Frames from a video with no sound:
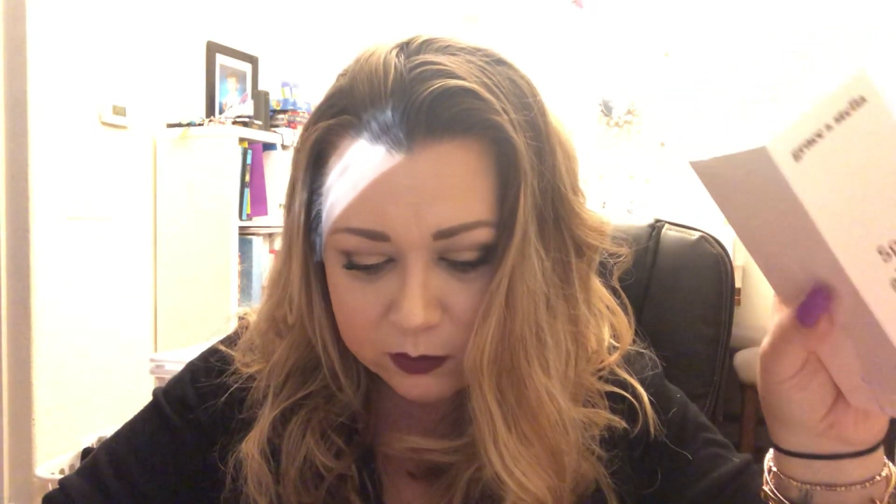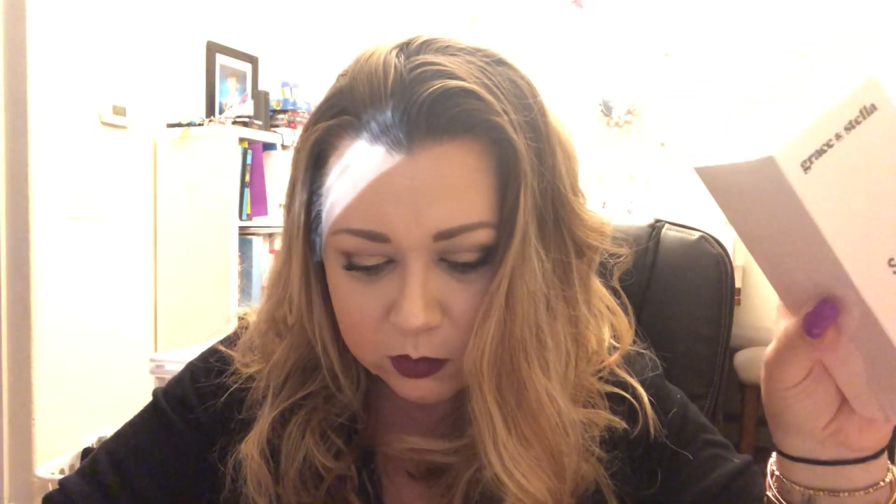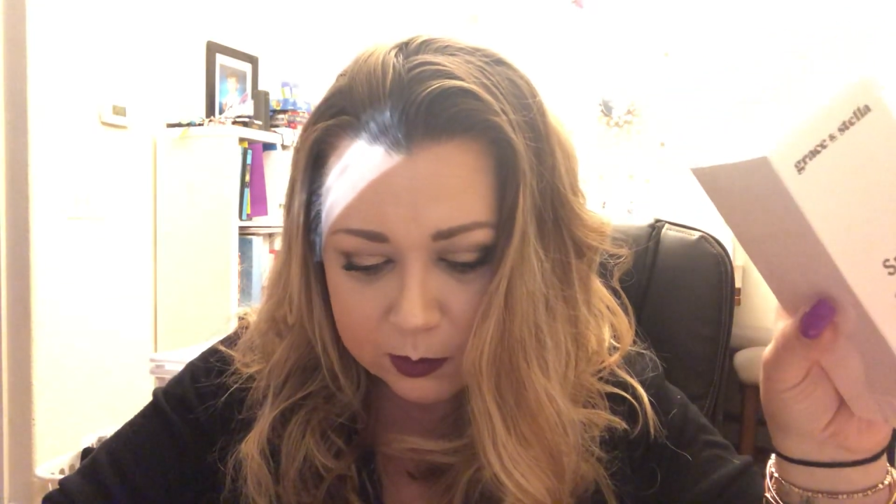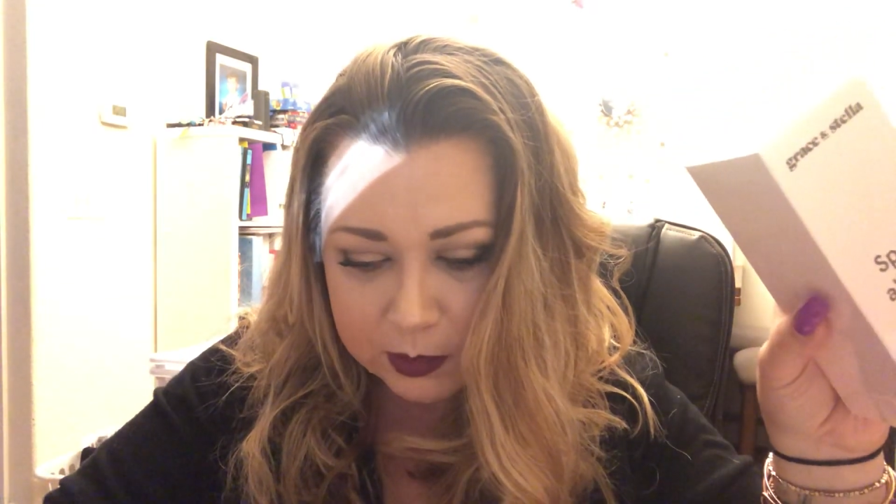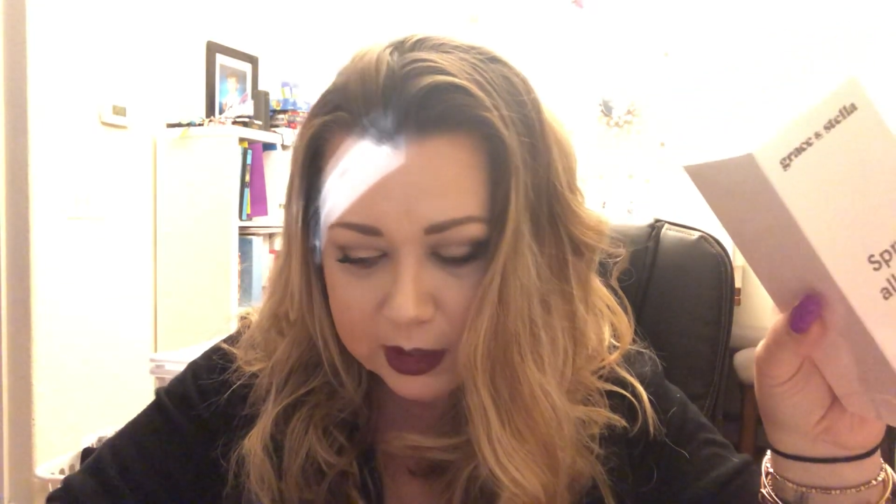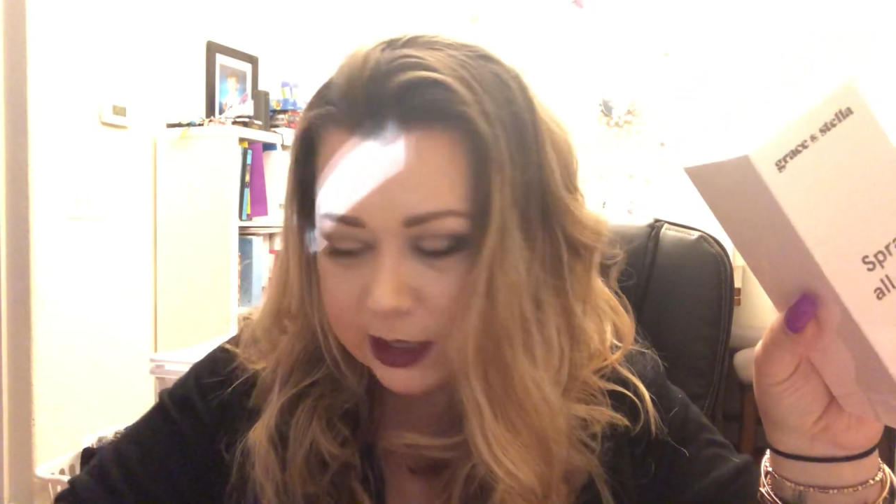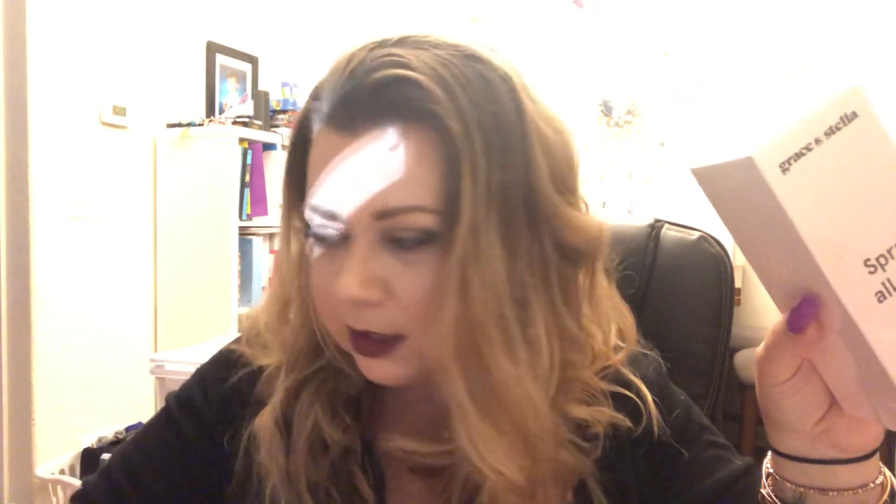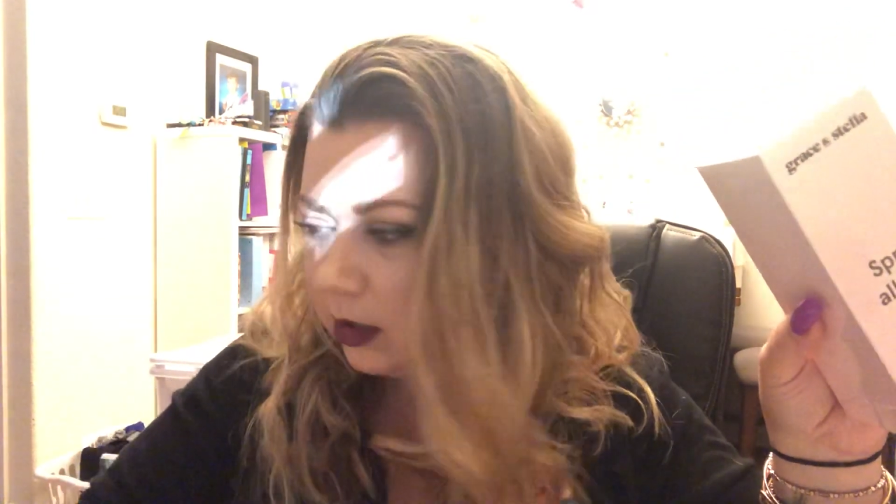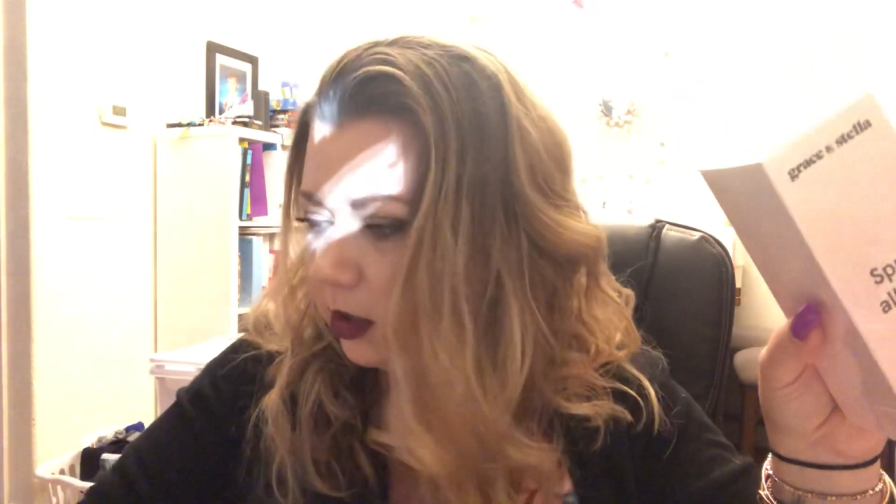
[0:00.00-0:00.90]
normally.